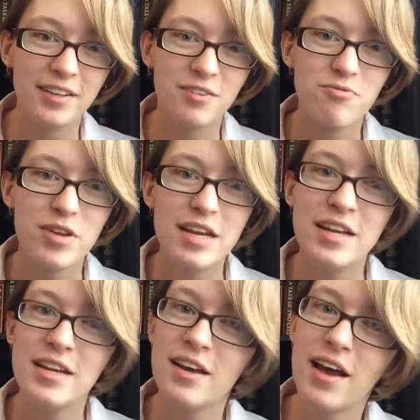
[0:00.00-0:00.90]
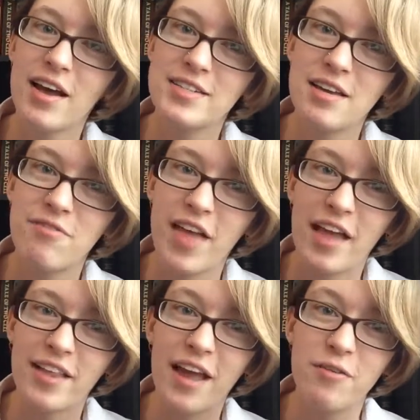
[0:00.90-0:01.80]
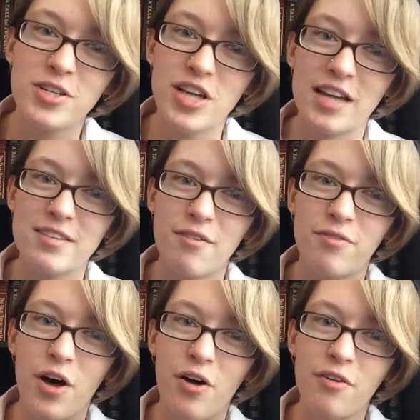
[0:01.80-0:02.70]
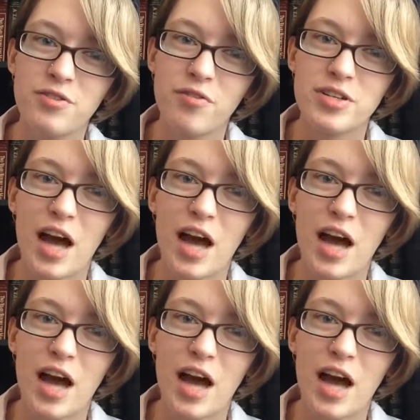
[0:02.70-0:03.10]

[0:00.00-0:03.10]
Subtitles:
read as if a language has evolved over